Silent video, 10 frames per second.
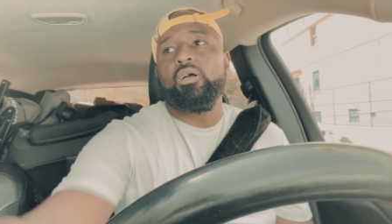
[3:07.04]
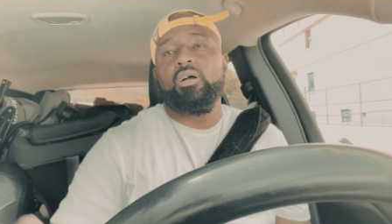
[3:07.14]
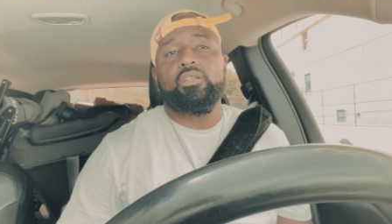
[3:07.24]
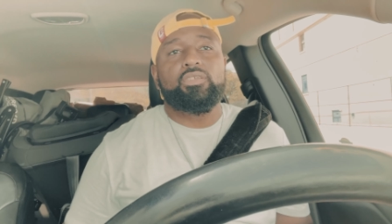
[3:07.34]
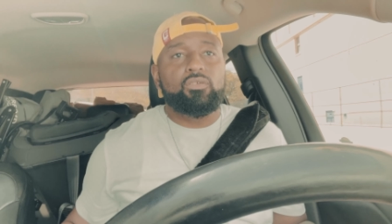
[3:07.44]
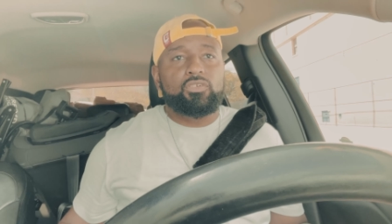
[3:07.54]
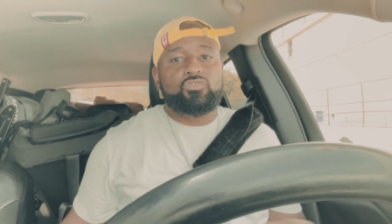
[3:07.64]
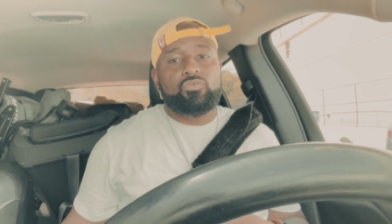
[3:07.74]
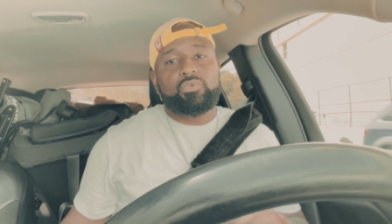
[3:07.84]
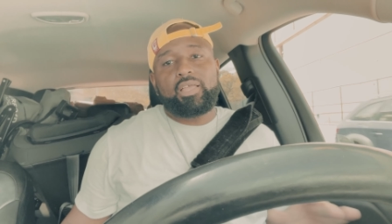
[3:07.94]
I told her
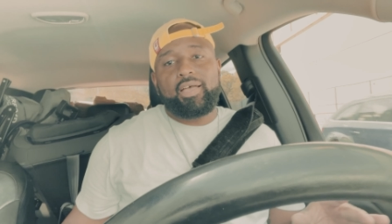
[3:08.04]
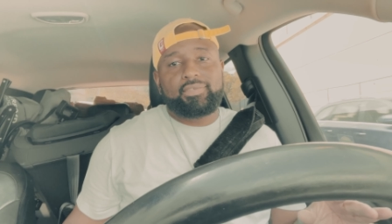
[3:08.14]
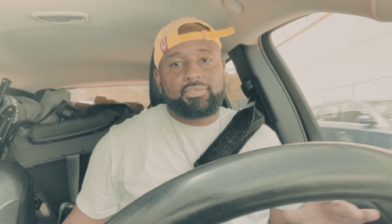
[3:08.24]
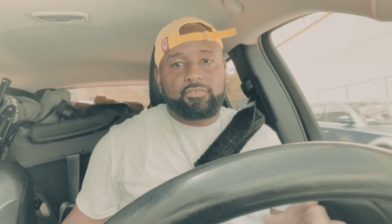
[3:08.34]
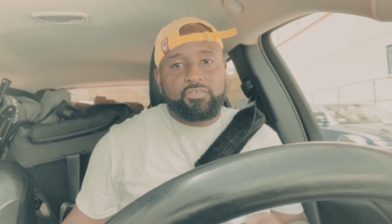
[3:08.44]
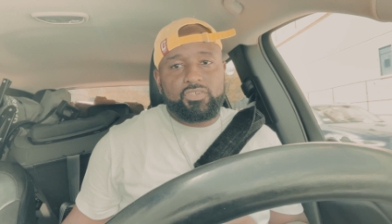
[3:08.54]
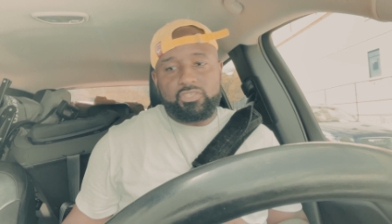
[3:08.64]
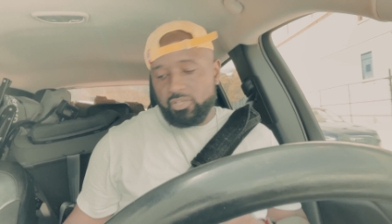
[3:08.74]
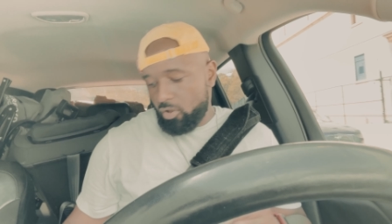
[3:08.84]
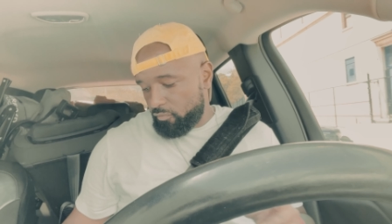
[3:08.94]
swim class is
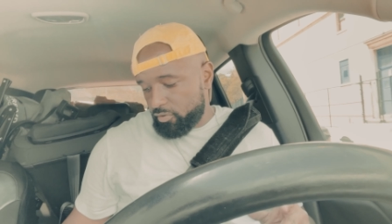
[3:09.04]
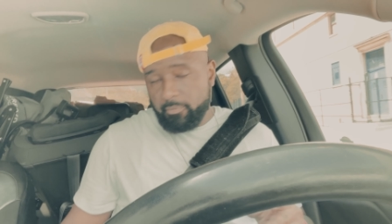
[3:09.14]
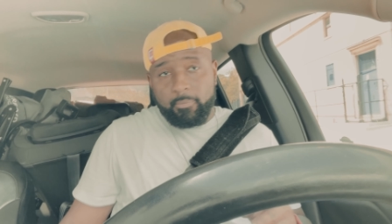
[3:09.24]
officially over.